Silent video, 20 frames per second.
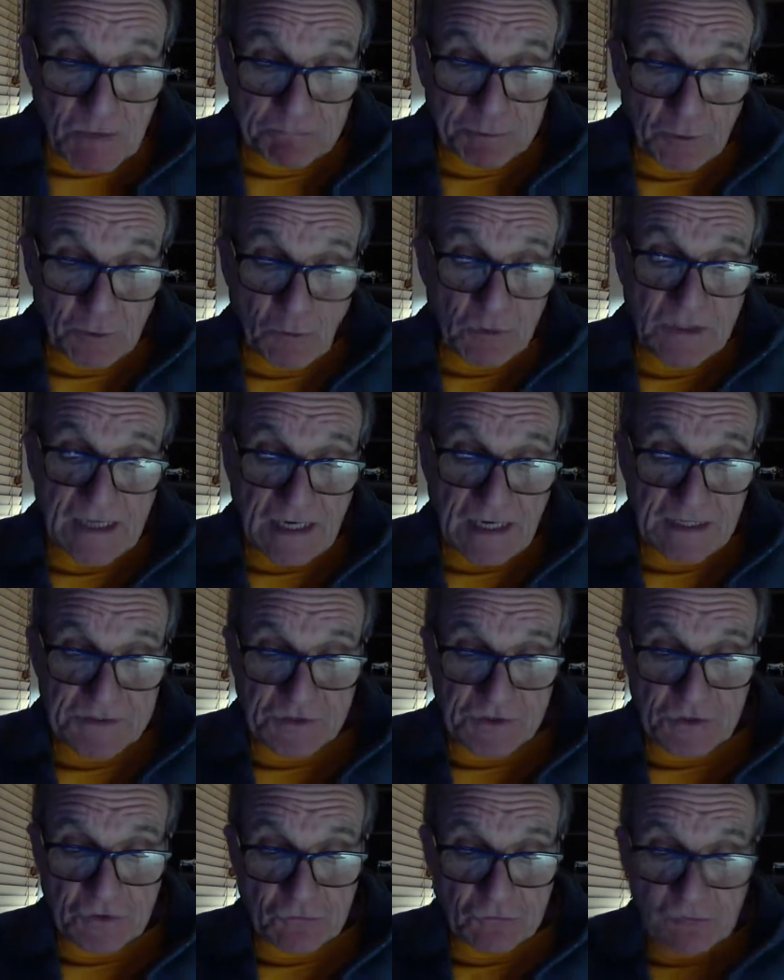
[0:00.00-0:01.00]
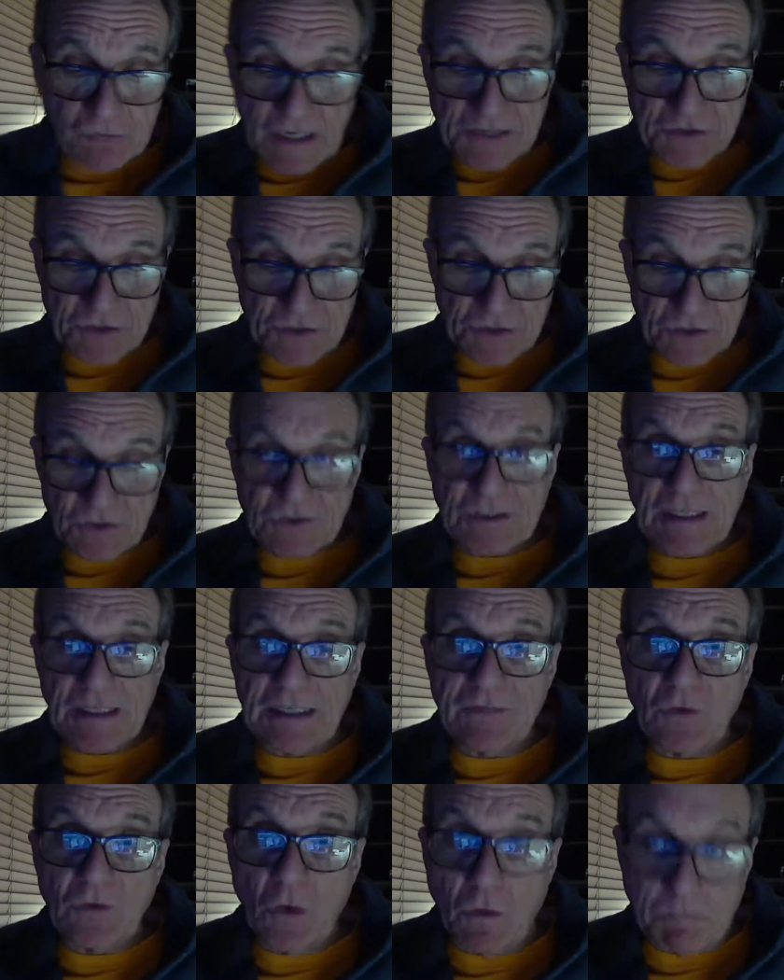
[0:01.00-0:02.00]
Broadcasters rushed to
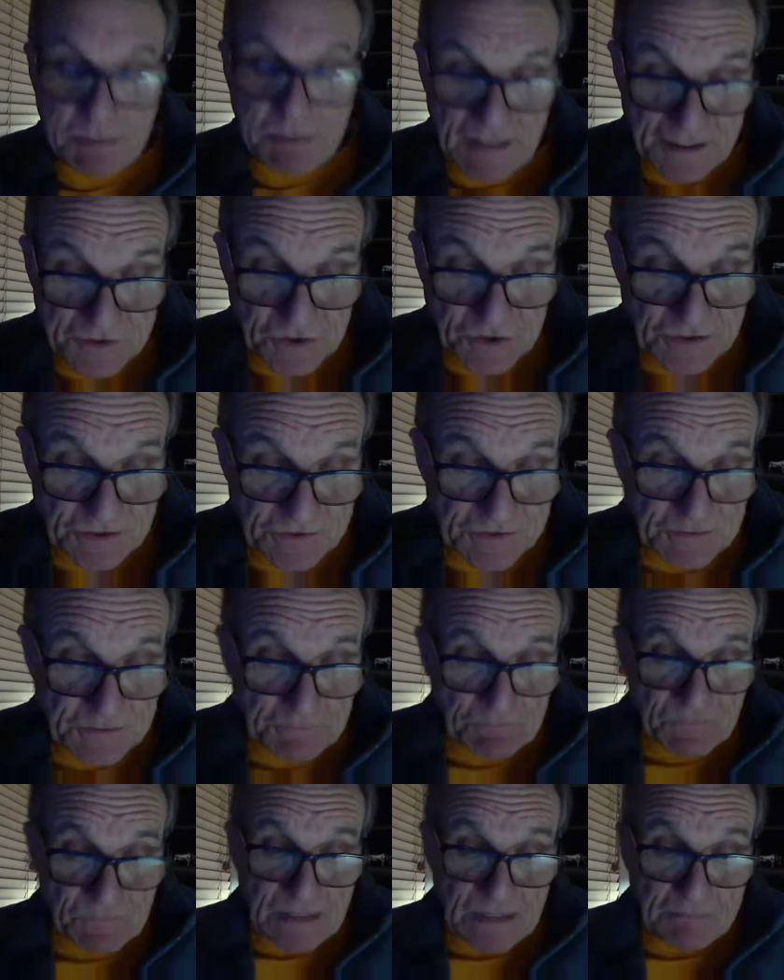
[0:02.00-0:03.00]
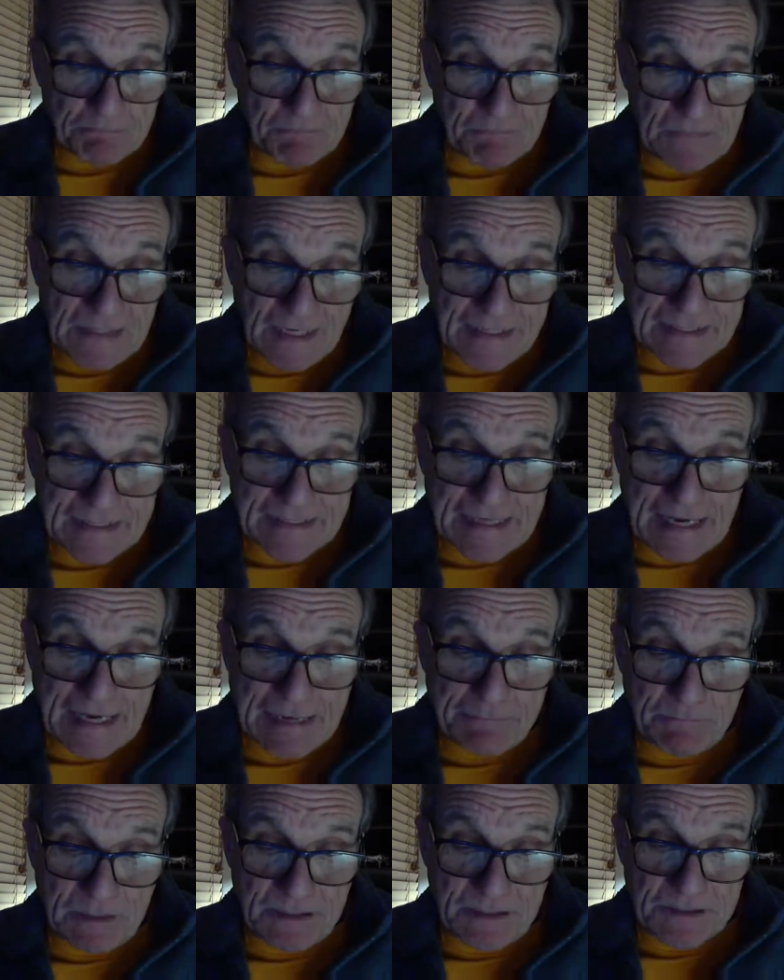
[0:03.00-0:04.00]
save your blushes, like
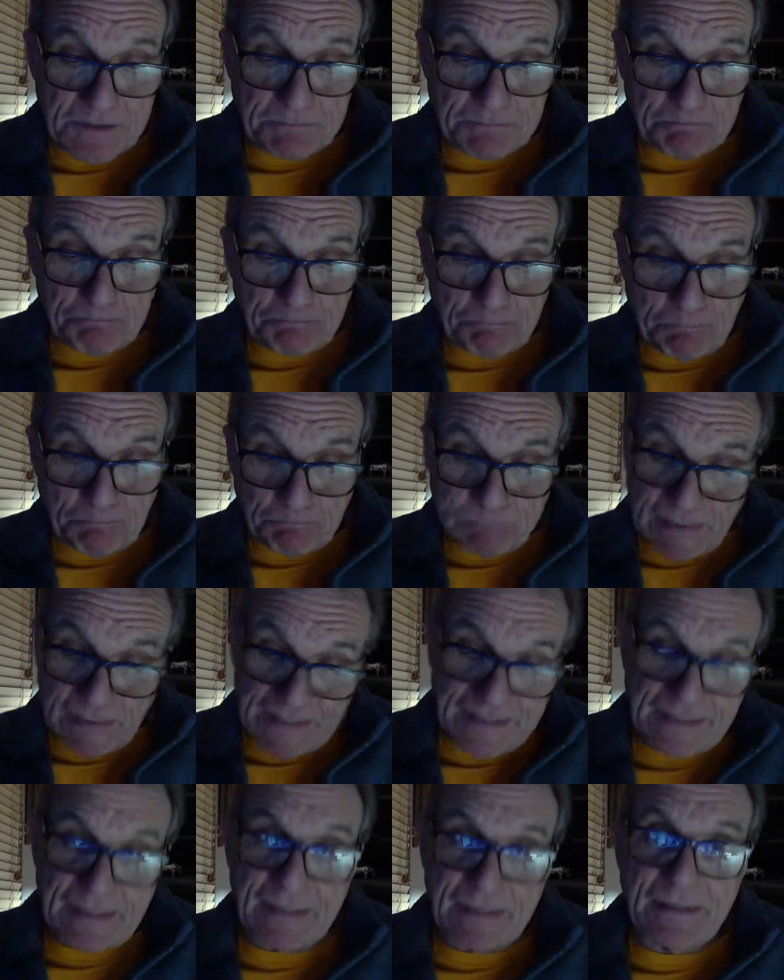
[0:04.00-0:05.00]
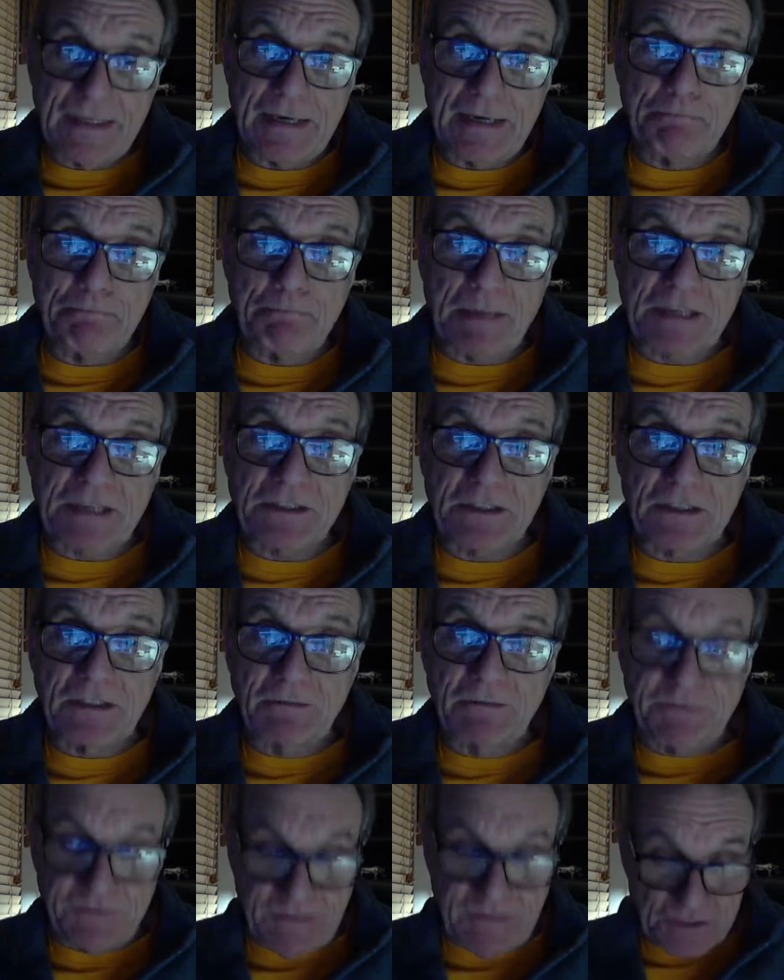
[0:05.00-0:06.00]
gamblers playing their busted
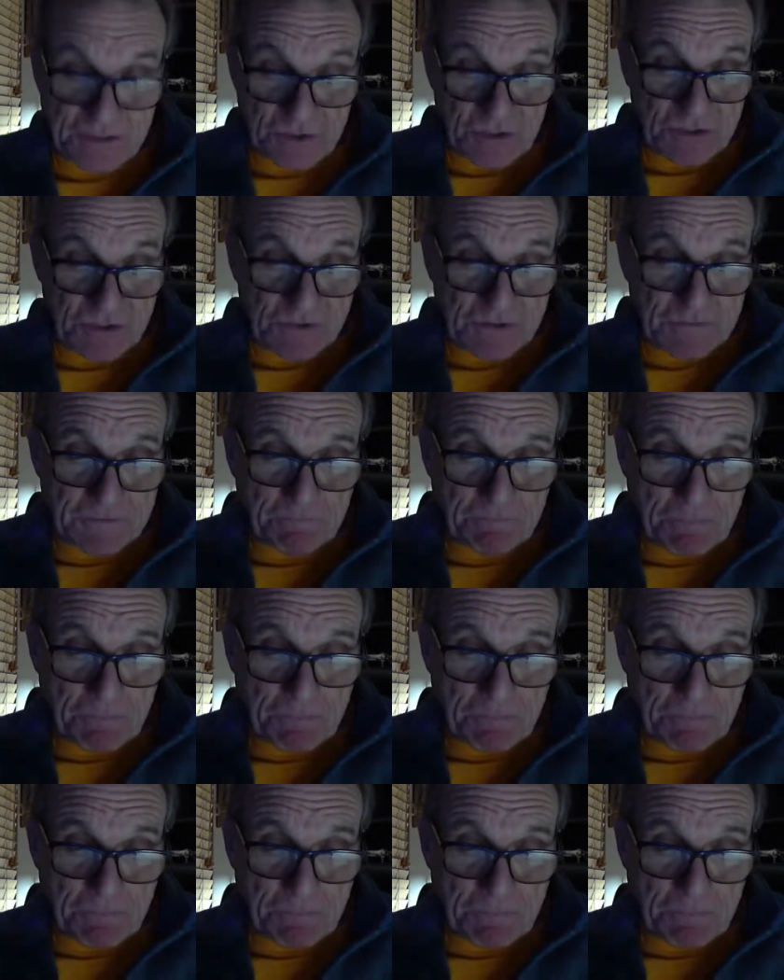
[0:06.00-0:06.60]
flushes.